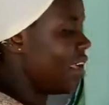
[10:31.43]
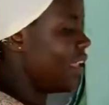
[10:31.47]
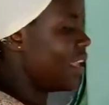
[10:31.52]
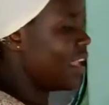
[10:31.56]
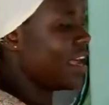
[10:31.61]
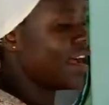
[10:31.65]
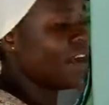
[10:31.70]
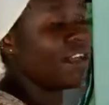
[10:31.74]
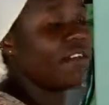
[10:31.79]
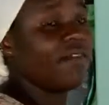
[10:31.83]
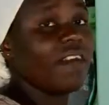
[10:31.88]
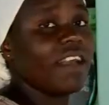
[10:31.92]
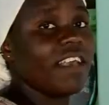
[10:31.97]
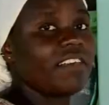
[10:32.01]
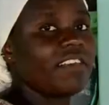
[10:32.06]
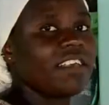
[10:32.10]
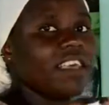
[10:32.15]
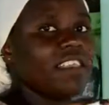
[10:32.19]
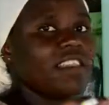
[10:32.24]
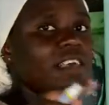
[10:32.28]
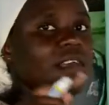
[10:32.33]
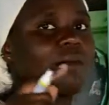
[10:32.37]
Now, if I
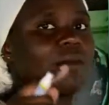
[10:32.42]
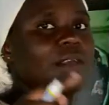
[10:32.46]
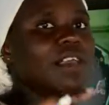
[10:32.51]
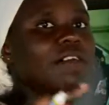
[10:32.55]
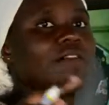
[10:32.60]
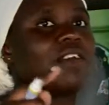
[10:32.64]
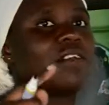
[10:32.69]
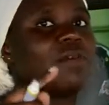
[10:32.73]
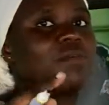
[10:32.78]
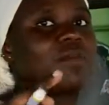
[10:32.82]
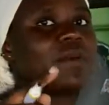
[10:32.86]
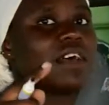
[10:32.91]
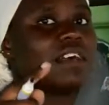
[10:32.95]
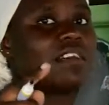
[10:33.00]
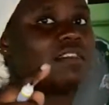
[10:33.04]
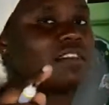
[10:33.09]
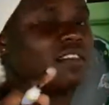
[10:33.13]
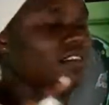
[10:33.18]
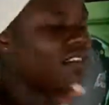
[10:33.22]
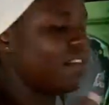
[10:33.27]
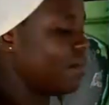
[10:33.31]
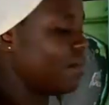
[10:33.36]
say the given past
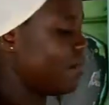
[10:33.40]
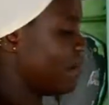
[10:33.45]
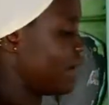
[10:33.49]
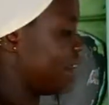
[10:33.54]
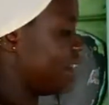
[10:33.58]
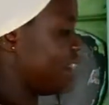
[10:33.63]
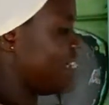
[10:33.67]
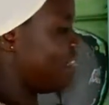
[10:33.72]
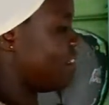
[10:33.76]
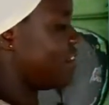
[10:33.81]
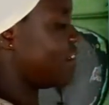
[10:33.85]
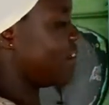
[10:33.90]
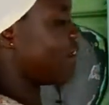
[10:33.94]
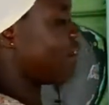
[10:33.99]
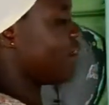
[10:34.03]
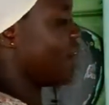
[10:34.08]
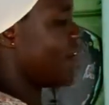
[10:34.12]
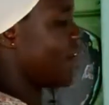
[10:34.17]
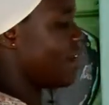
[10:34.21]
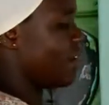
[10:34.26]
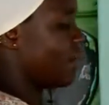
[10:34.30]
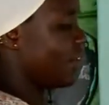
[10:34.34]
simple tense, you
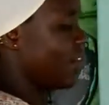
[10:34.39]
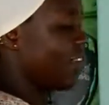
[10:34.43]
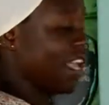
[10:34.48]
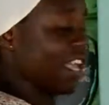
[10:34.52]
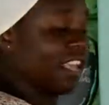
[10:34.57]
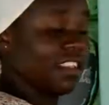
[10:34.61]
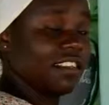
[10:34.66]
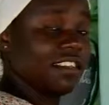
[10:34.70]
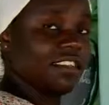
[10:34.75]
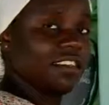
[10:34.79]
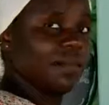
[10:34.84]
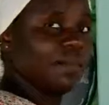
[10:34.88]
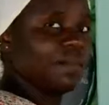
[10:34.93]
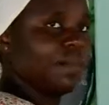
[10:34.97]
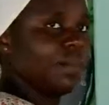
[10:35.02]
have ate,